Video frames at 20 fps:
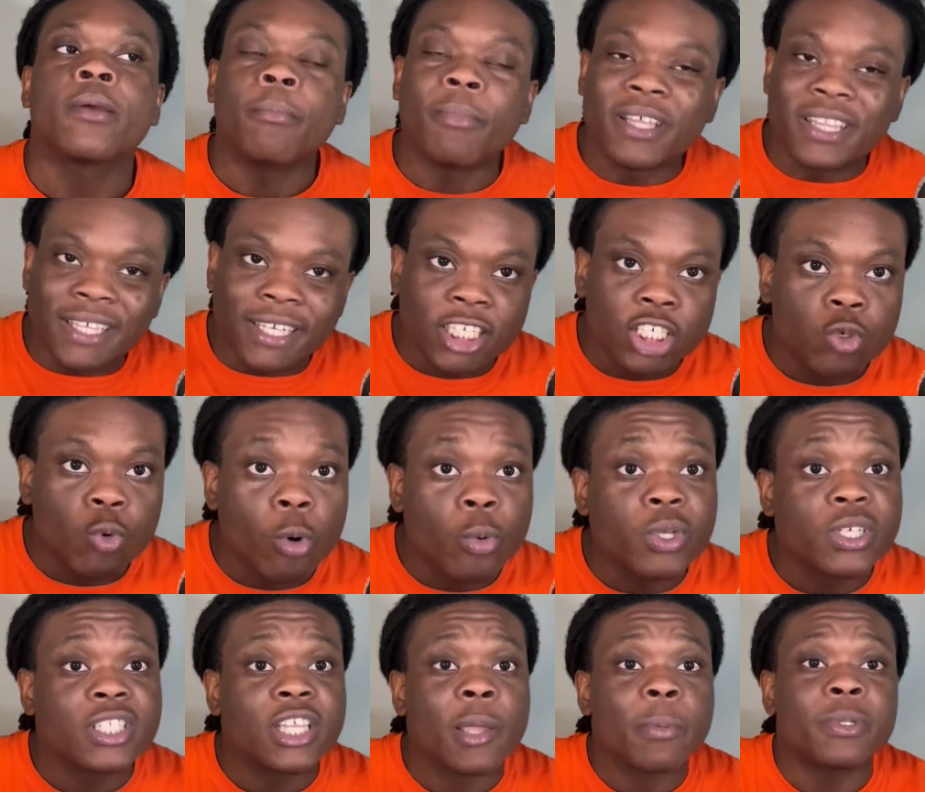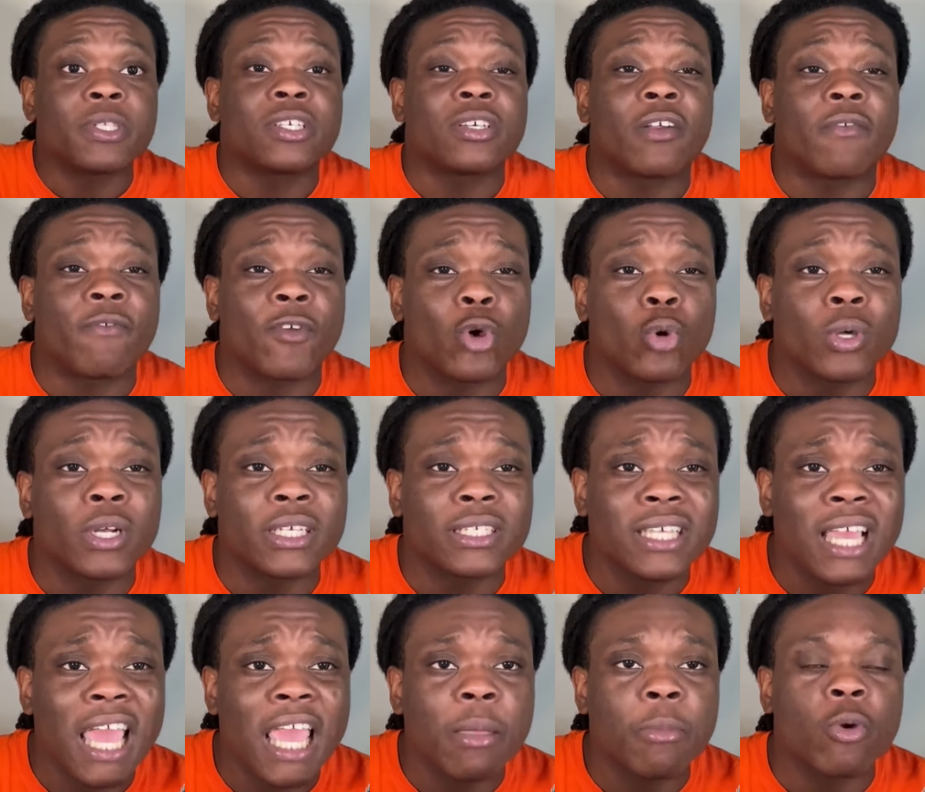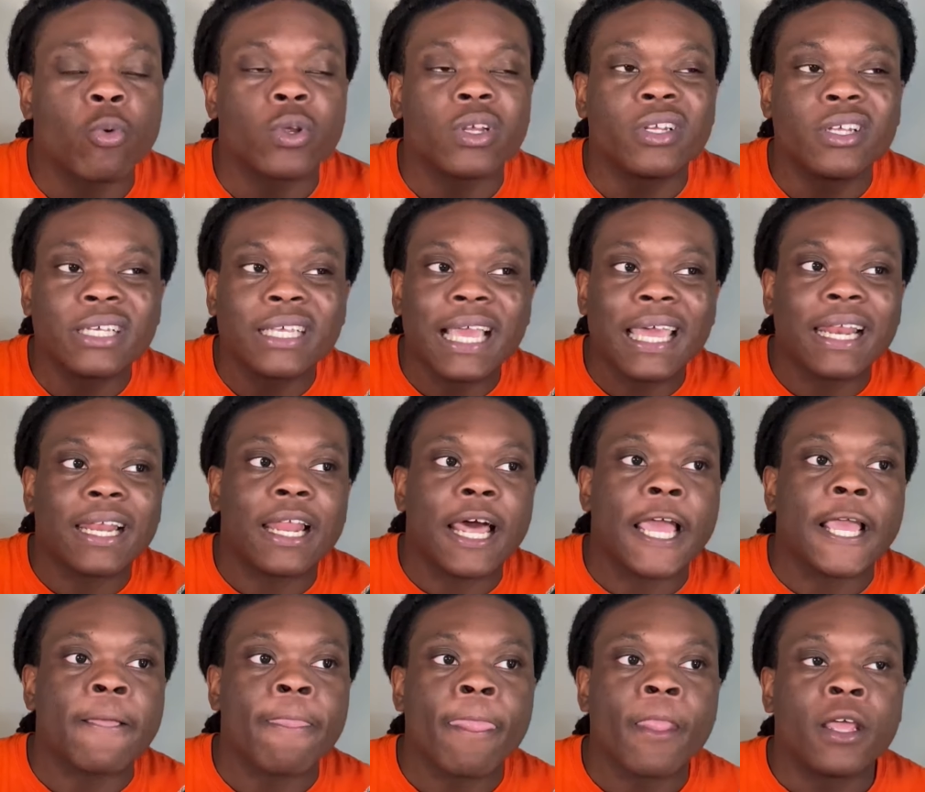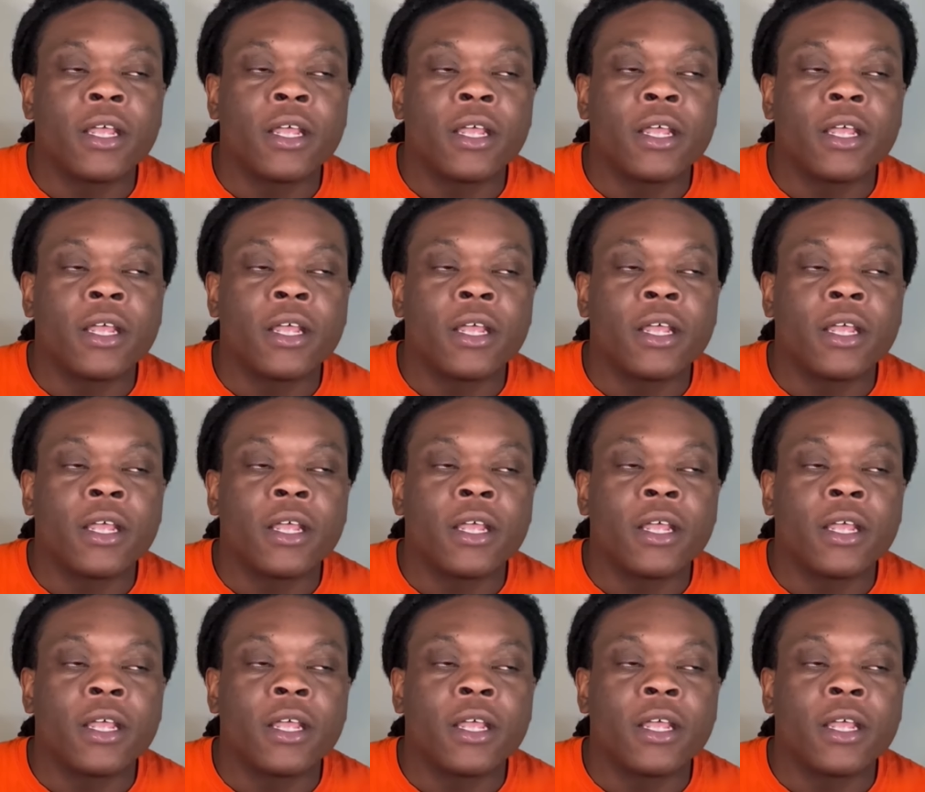But this is where we step into the flow of the game, and we look at it like